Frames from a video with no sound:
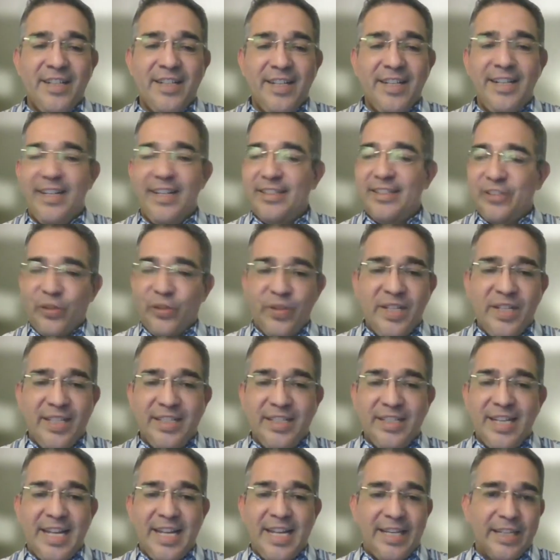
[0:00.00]
And then it turned
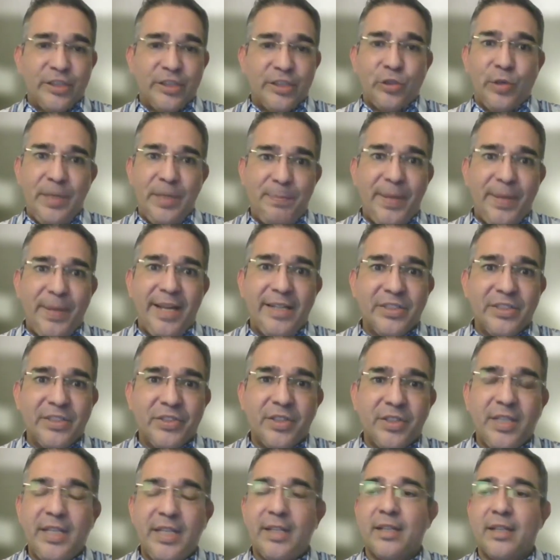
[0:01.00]
into like a
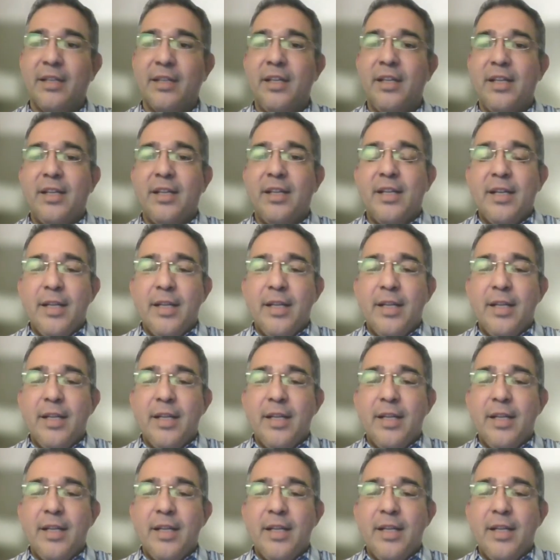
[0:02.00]
3-page thing.